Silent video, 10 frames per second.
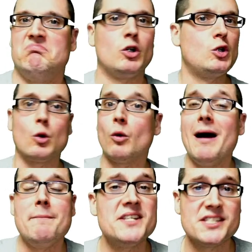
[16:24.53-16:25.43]
Google My
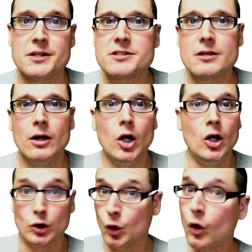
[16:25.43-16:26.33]
Business,
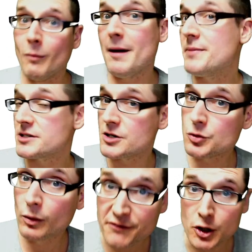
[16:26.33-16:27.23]
Google My Business
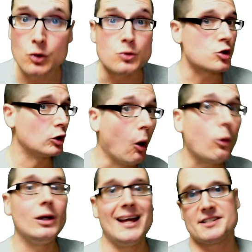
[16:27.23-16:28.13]
reviews,
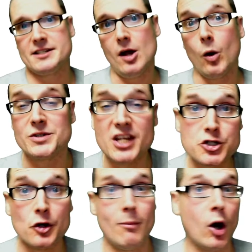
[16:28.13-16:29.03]
local SEO,
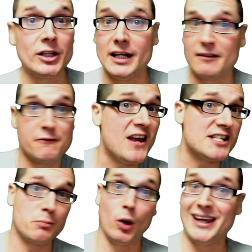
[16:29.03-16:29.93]
digital marketing,
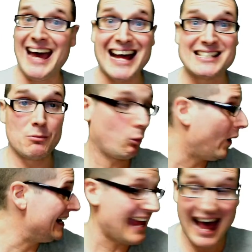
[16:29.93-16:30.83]
Facebook ads,
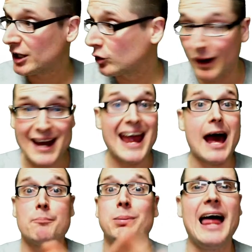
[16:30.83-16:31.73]
white hat, gray
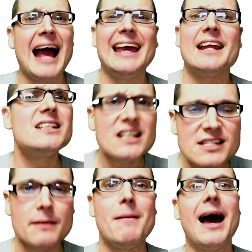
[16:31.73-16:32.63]
hat, black hat, it
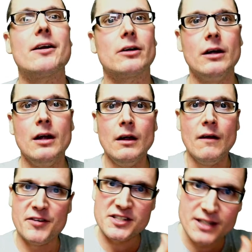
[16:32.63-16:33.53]
doesn't matter.
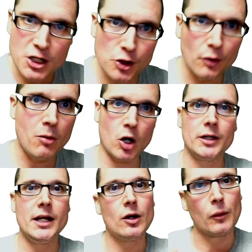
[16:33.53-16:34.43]
If it's digital
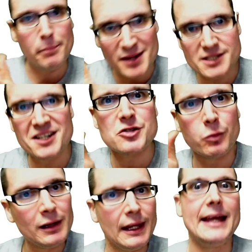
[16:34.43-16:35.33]
marketing or business
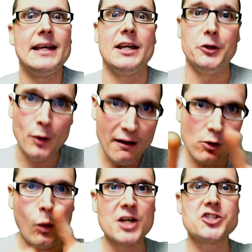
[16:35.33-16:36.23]
related and you have a
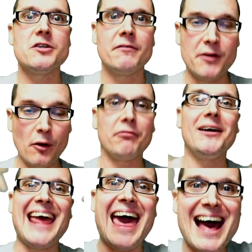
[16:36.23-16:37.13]
question, feel free
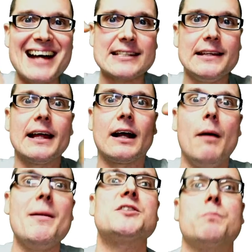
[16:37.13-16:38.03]
to ask in the
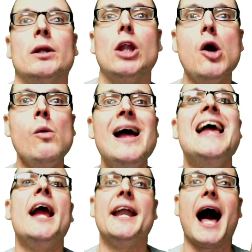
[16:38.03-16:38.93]
comments below.
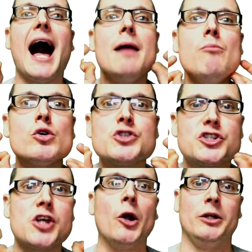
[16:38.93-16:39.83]
And I most
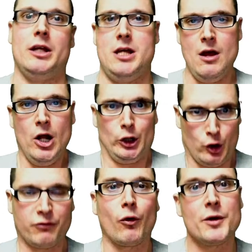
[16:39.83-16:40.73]
certainly
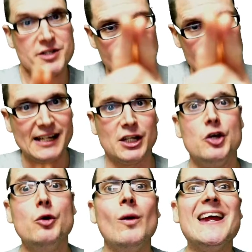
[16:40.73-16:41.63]
look forward to seeing
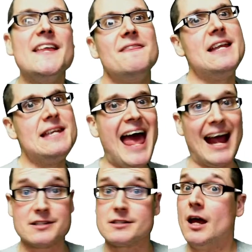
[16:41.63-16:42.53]
you in the
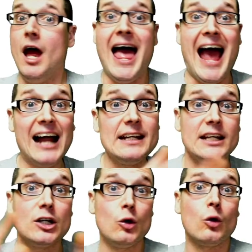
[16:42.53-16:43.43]
next How to
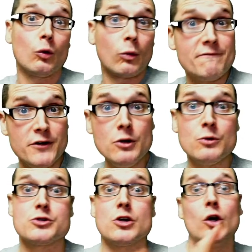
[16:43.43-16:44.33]
Get Google
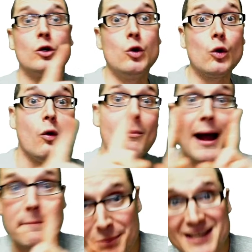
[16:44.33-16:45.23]
Reviews, Google
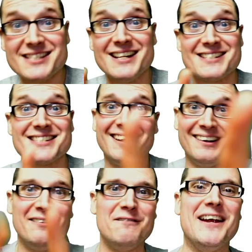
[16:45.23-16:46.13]
My Business
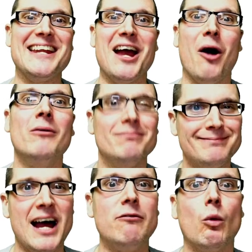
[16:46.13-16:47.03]
video.
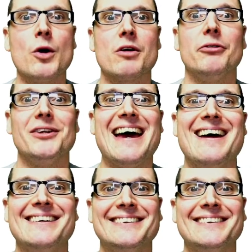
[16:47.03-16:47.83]
Have a wonderful day.